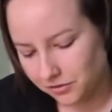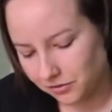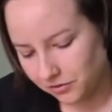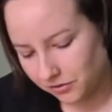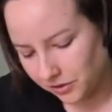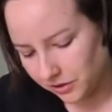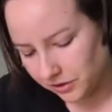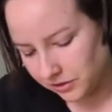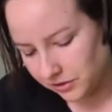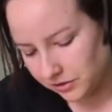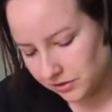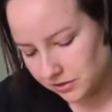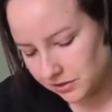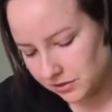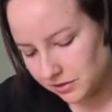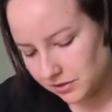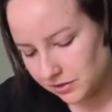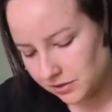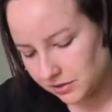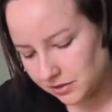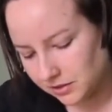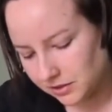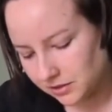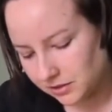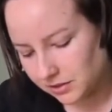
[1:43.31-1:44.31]
ones.
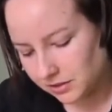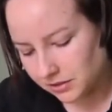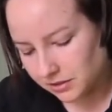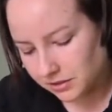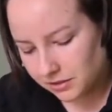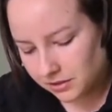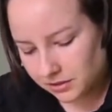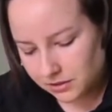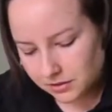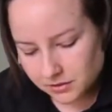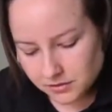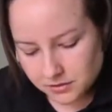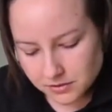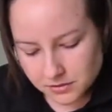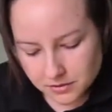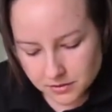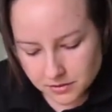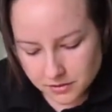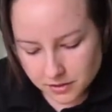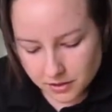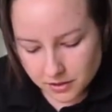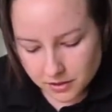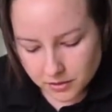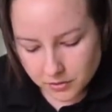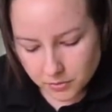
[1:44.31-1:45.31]

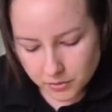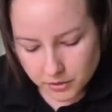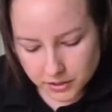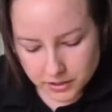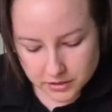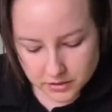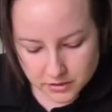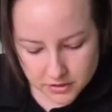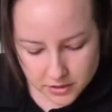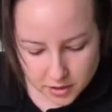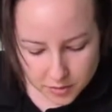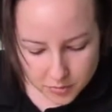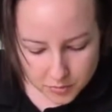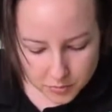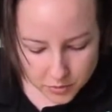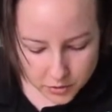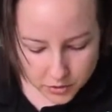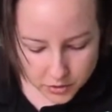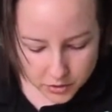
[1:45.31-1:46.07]
Kind of wakes it up